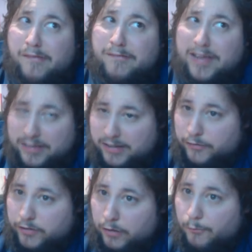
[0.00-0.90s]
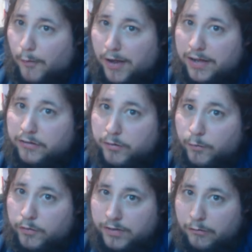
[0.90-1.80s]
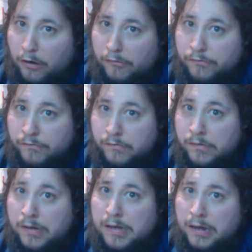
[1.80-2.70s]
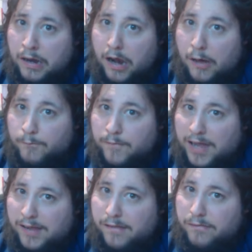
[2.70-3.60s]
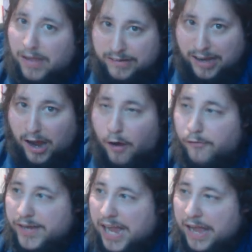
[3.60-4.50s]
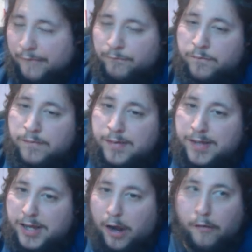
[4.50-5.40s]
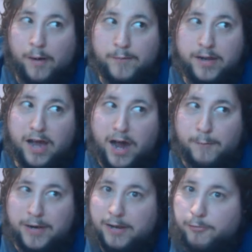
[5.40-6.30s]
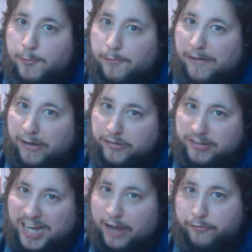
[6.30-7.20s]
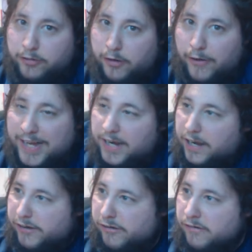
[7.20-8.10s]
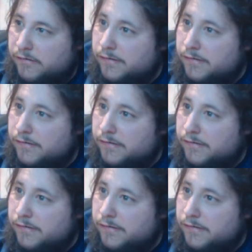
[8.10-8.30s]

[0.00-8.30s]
they're still so biased towards their own club that they say, oh yeah, I'm a Liverpool fan, Scouts, not English,